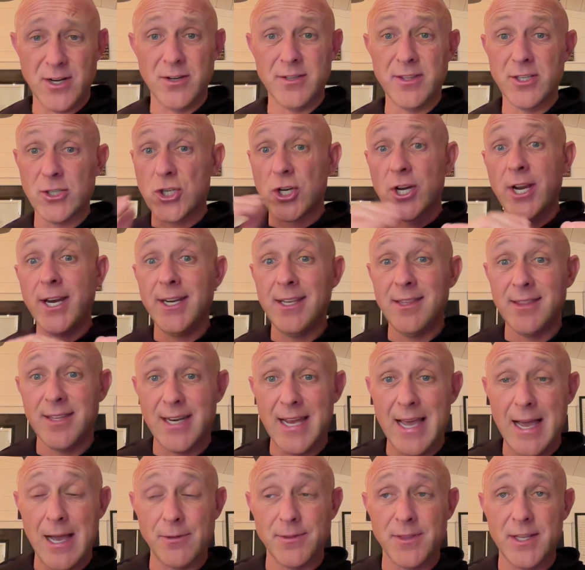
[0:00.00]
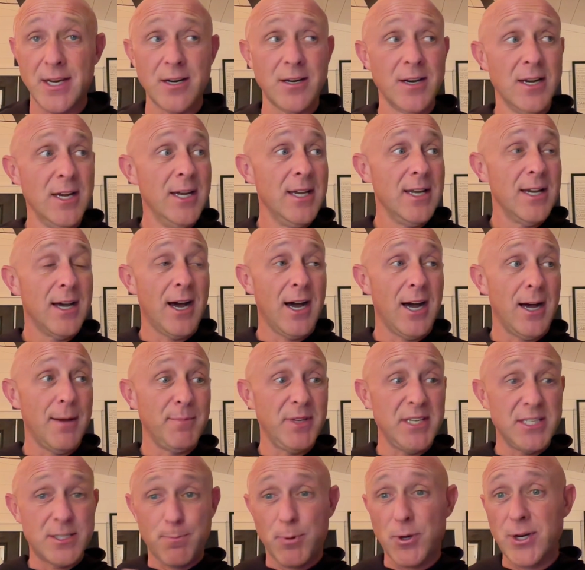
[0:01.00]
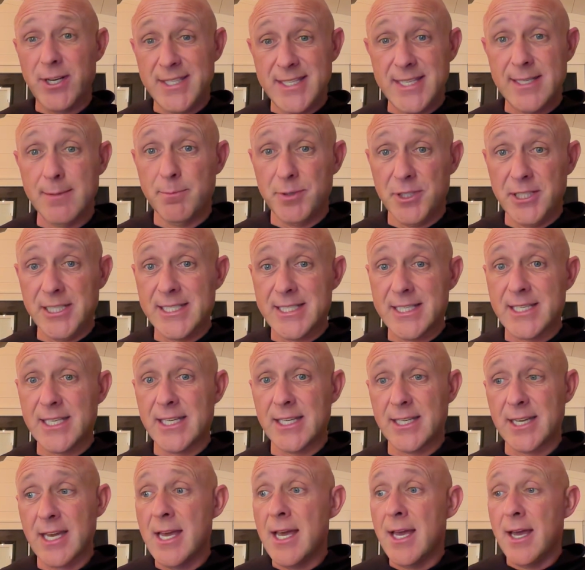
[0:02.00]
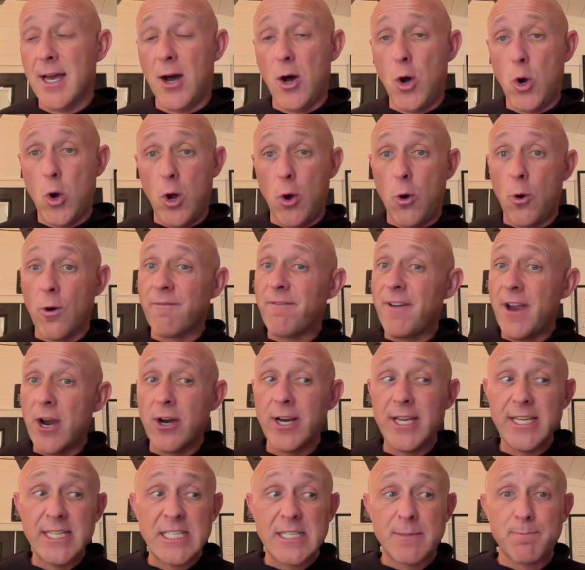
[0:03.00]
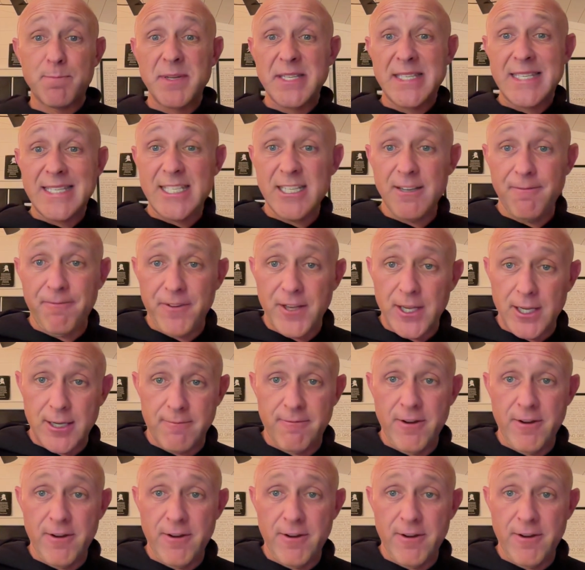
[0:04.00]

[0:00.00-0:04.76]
And the training that's out there is pretty simplistic or very specific,